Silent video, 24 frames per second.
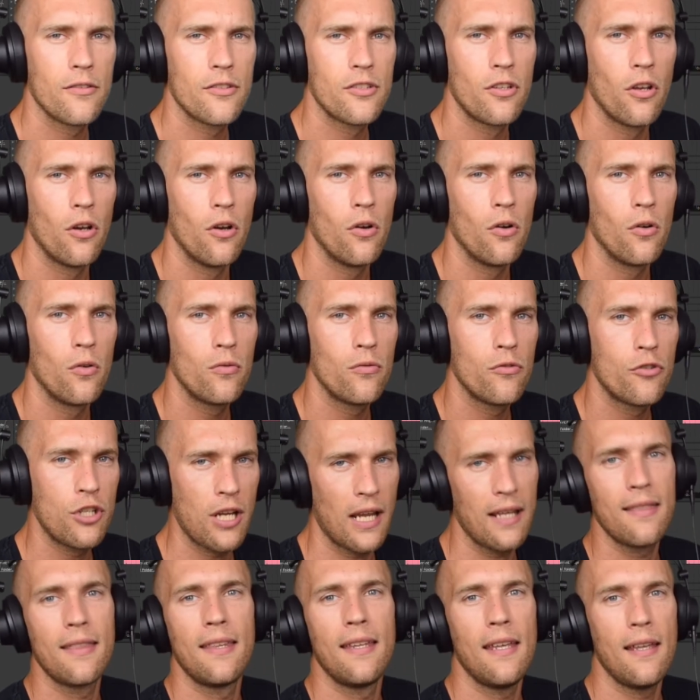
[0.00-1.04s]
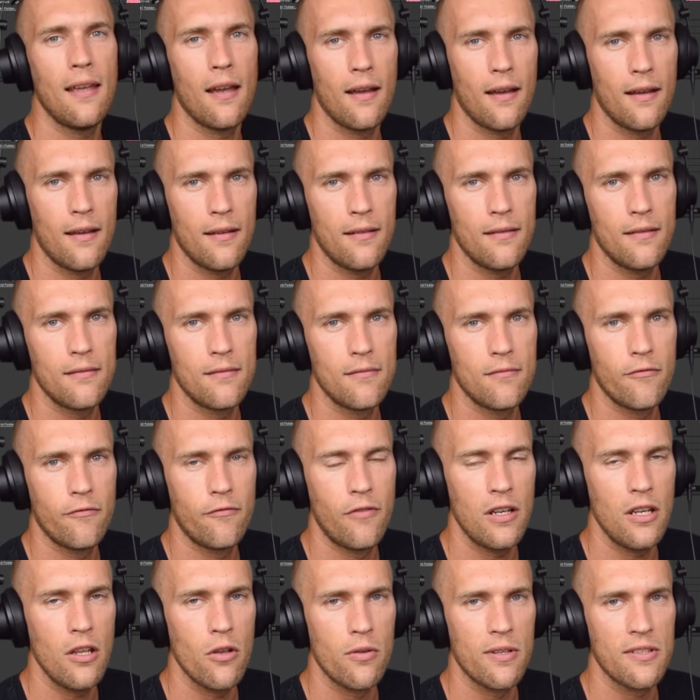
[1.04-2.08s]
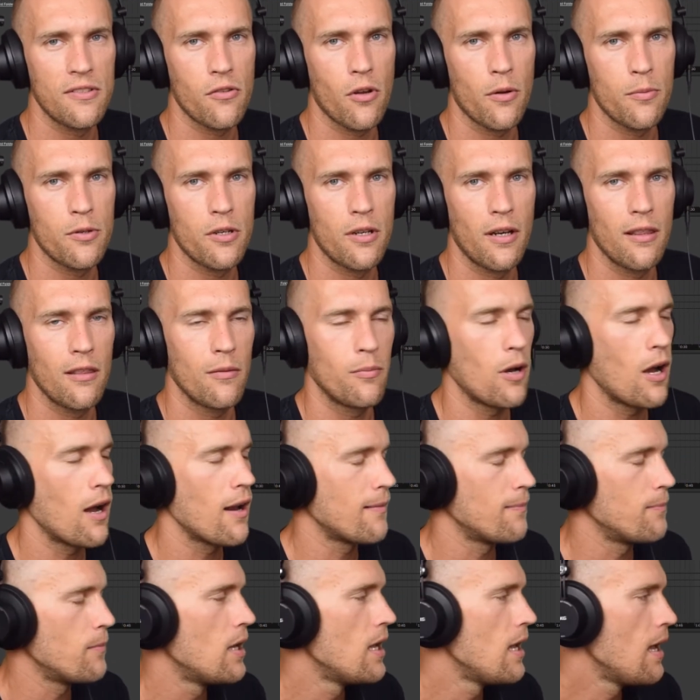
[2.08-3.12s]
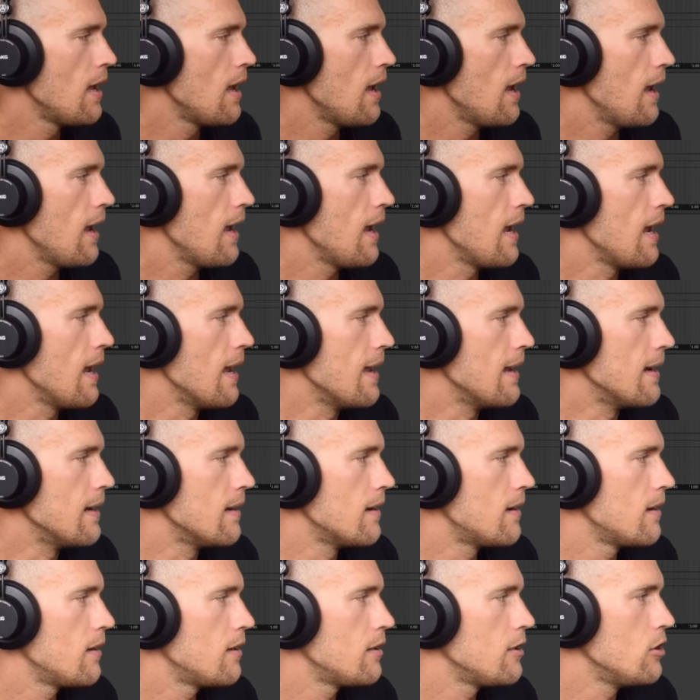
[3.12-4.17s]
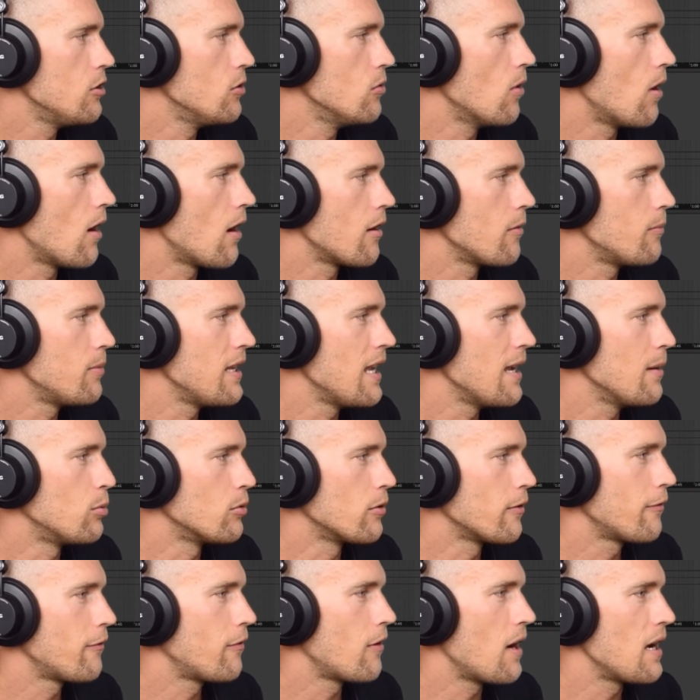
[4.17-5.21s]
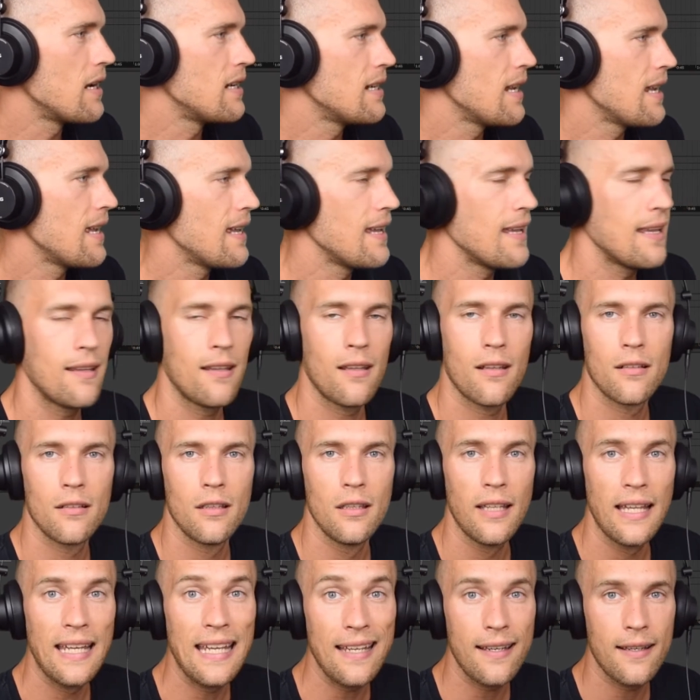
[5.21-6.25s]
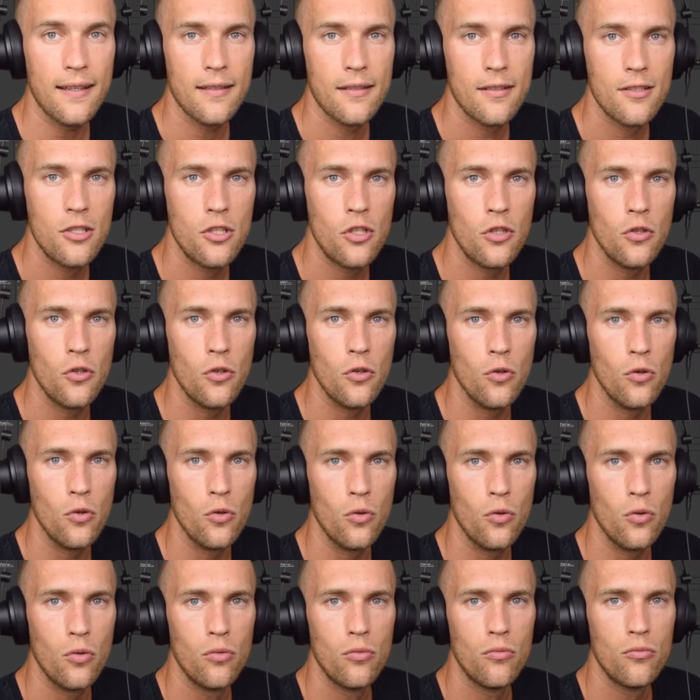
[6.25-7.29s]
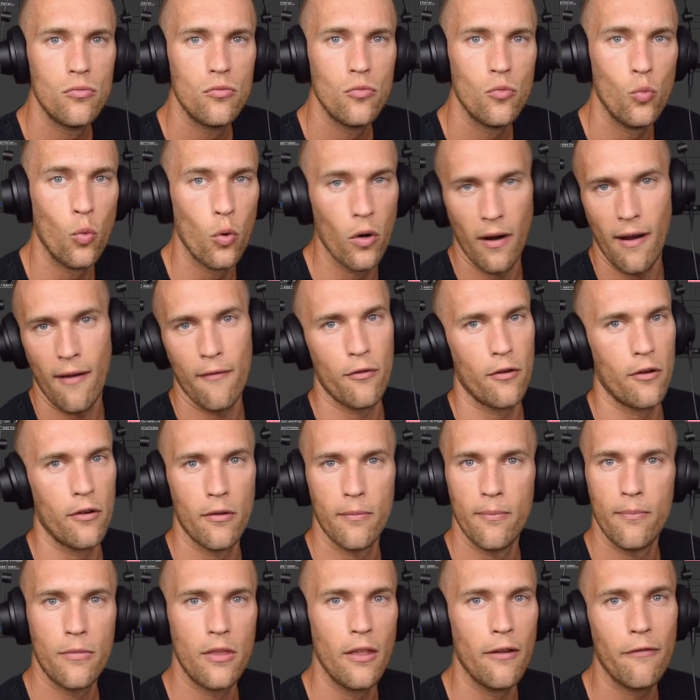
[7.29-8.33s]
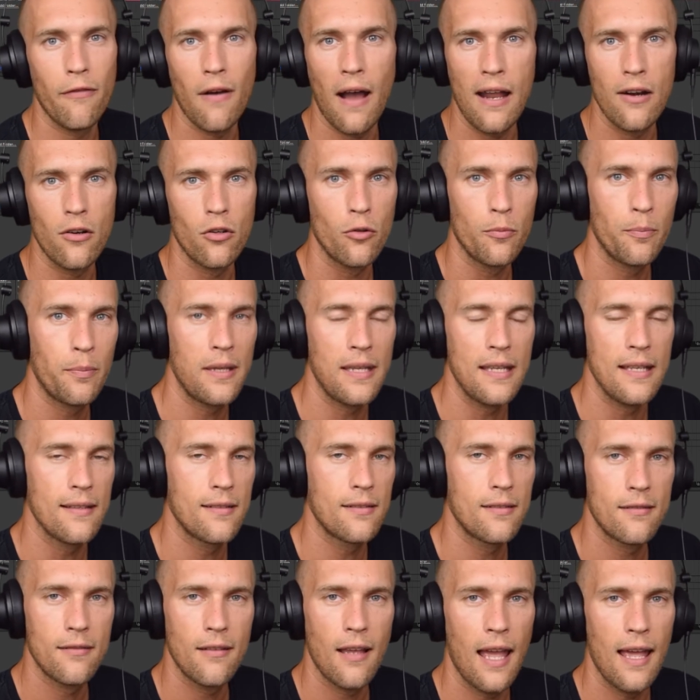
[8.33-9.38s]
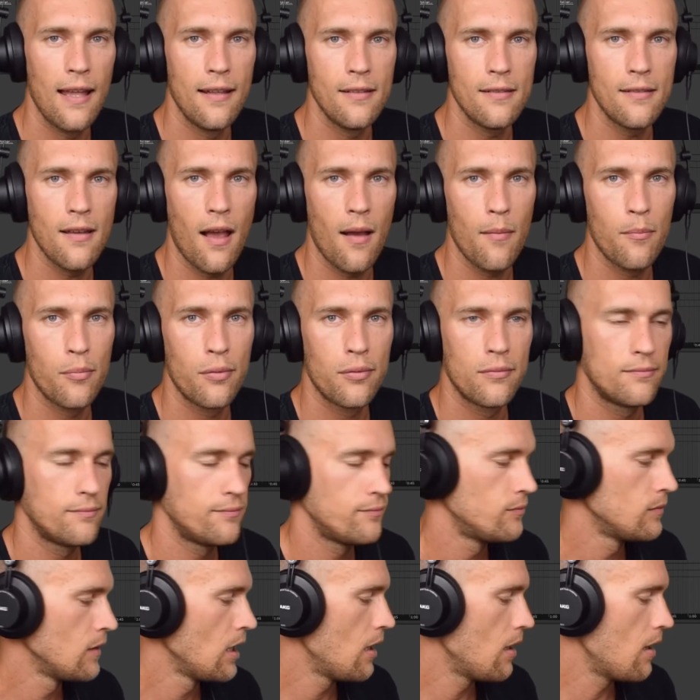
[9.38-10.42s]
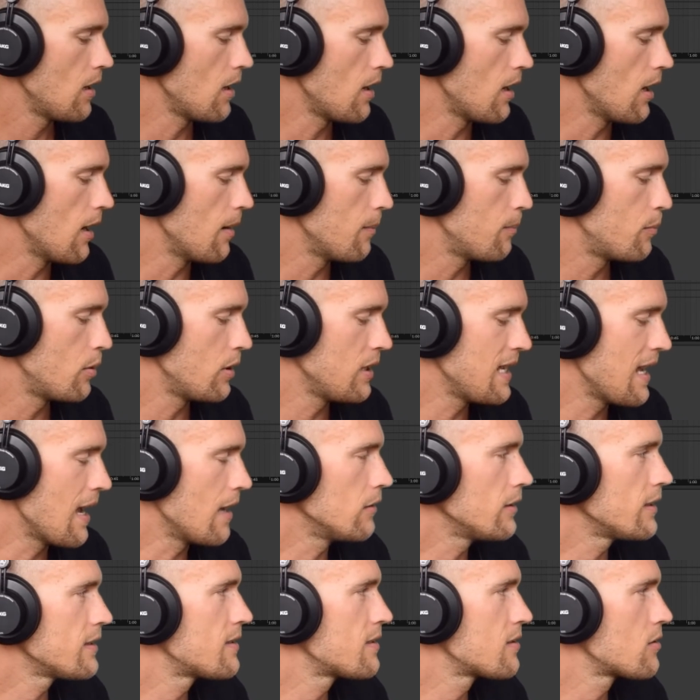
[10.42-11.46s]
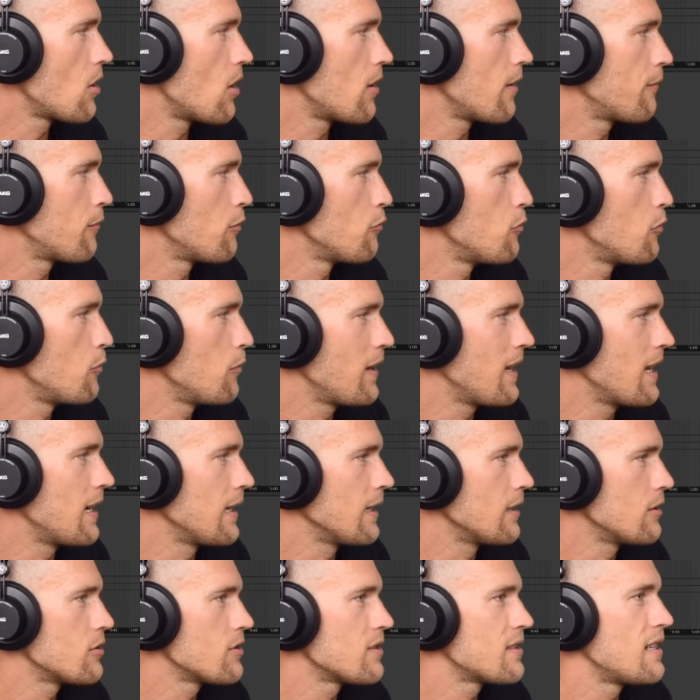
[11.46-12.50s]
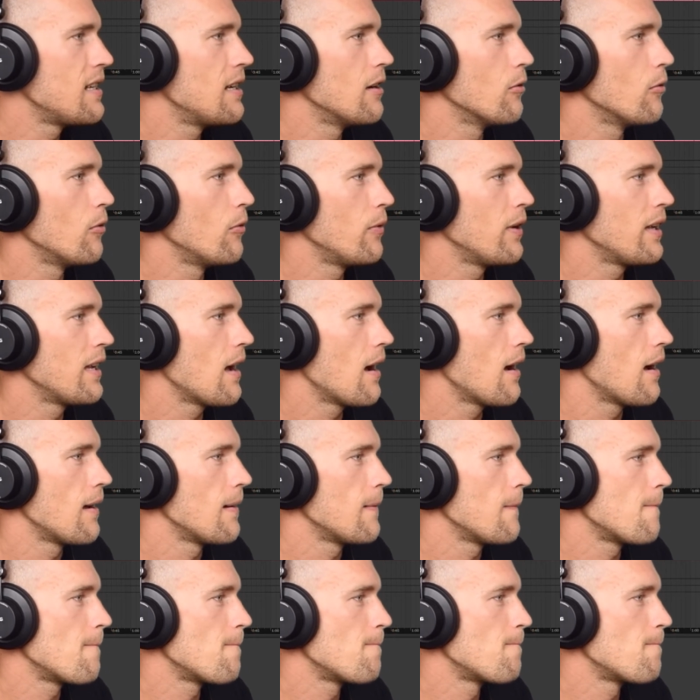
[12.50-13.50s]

So check the video description at the bottom, and you ought to be able to find a link to wherever the final piece ends up. But yeah, let's start it from the beginning and just hear what we got.